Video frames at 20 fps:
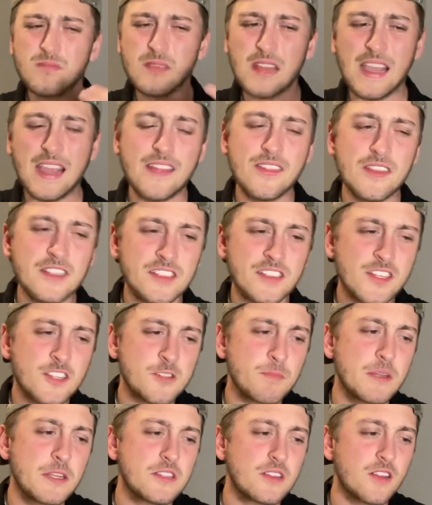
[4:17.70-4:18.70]
And this gets
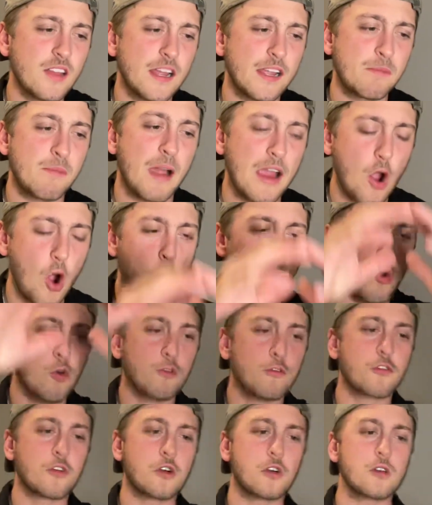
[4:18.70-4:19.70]
me to like my
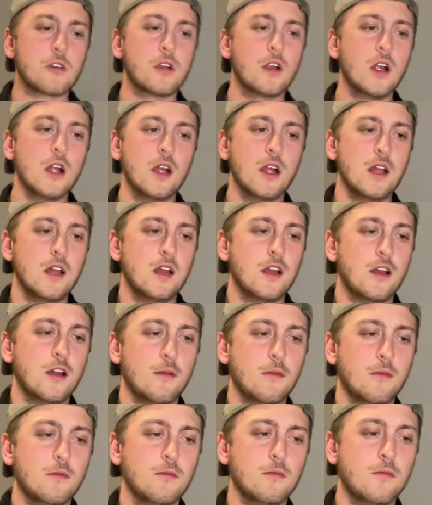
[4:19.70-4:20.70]
over
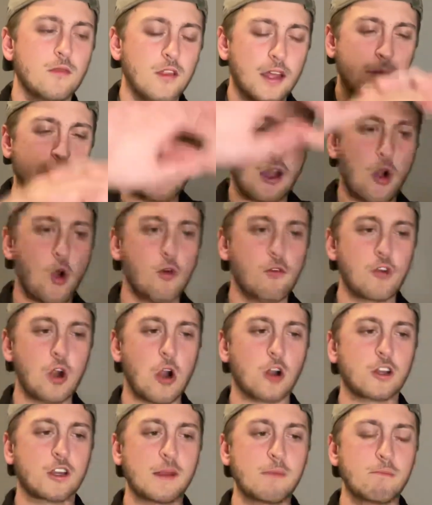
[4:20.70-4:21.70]
like my
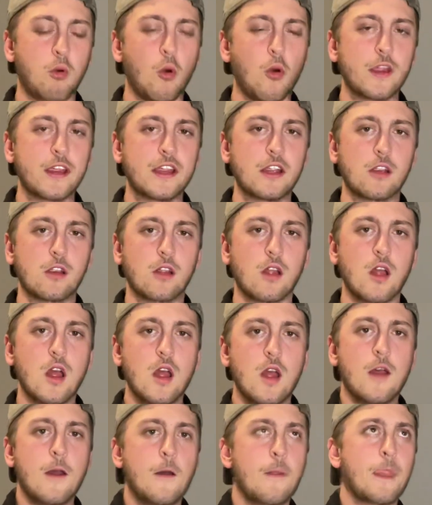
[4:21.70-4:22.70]
overarching point here.
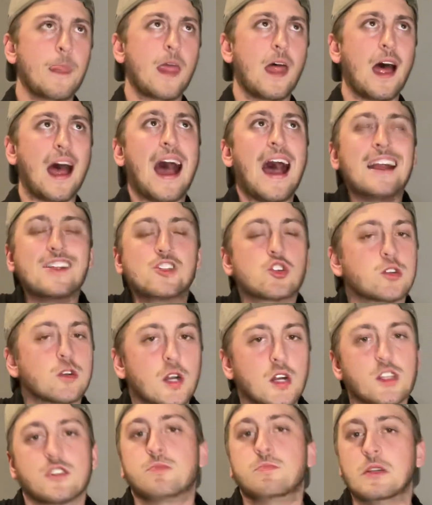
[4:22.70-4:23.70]
I
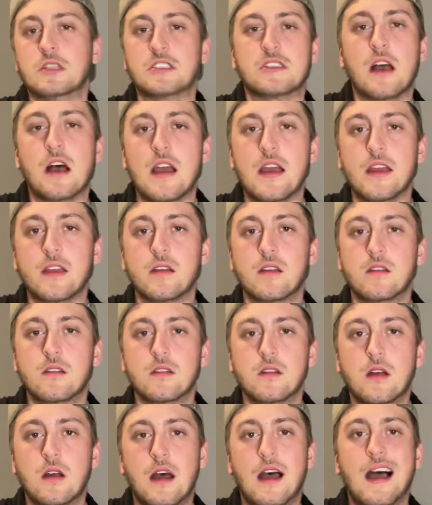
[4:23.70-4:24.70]
trust Masai.
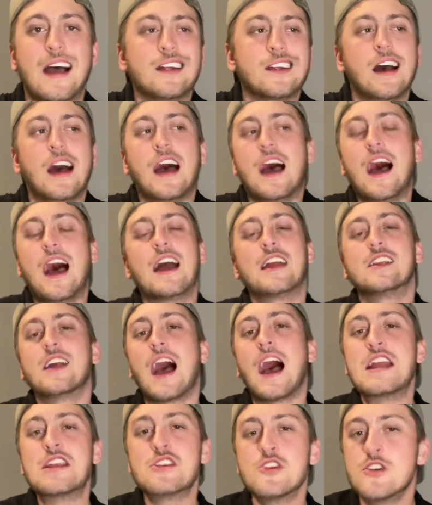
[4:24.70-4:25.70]
I, I
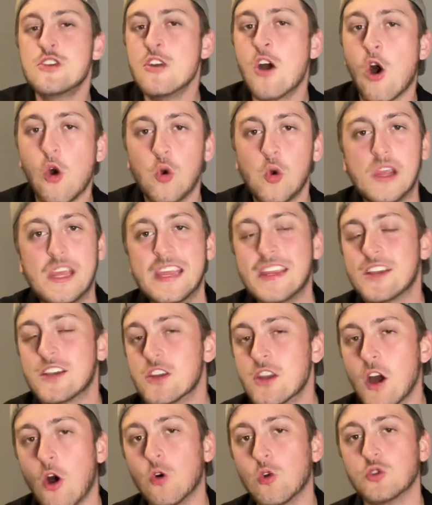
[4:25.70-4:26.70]
I know he
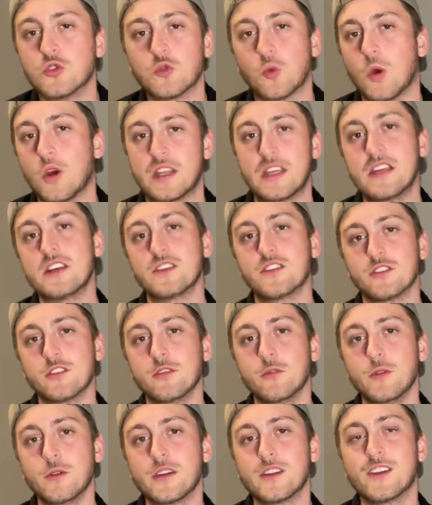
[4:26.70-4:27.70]
knows what he is
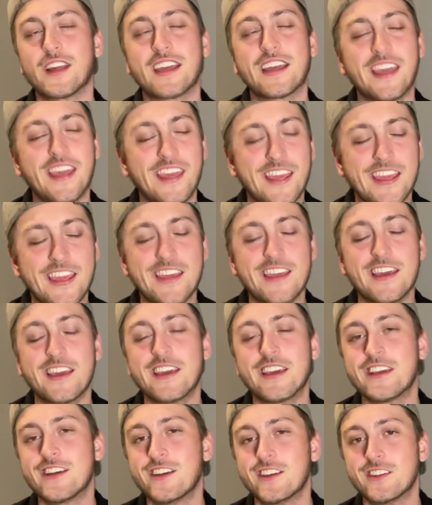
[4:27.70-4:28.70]
doing. Like he
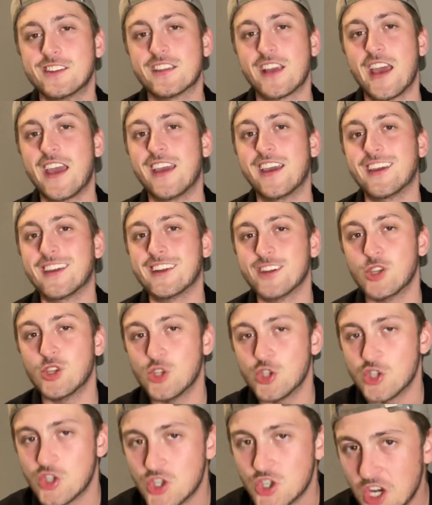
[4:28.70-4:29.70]
is a
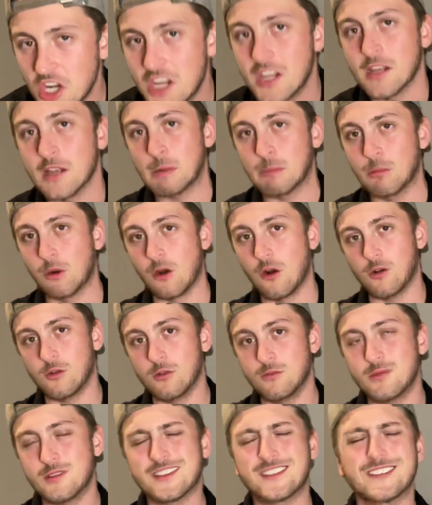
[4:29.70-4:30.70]
G, bro.
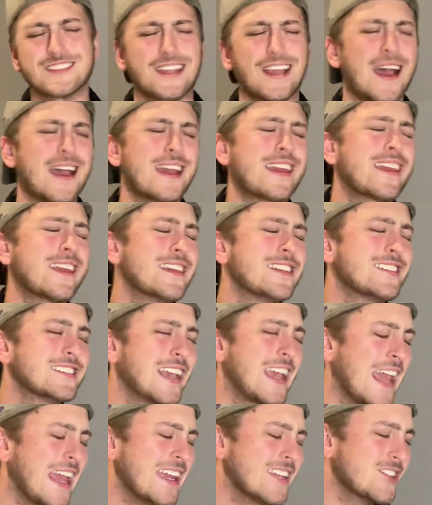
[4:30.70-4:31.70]
Masai is
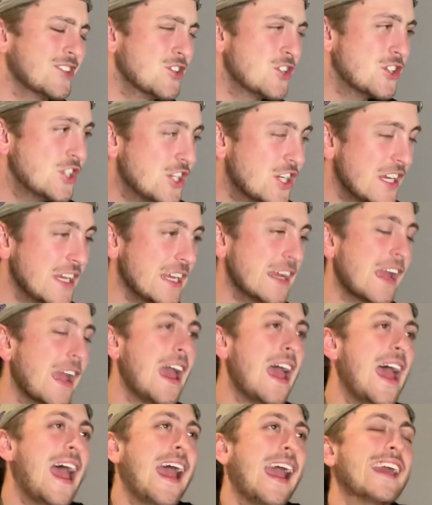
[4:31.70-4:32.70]
a G.
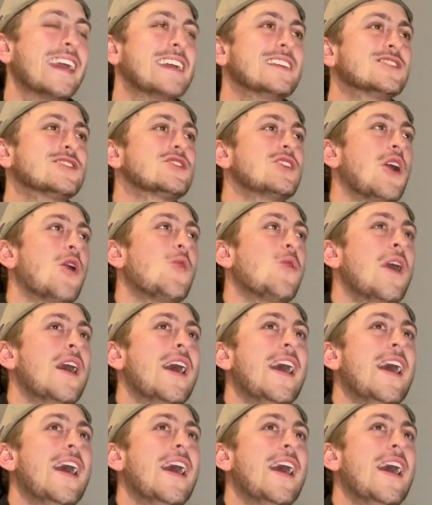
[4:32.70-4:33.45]
And so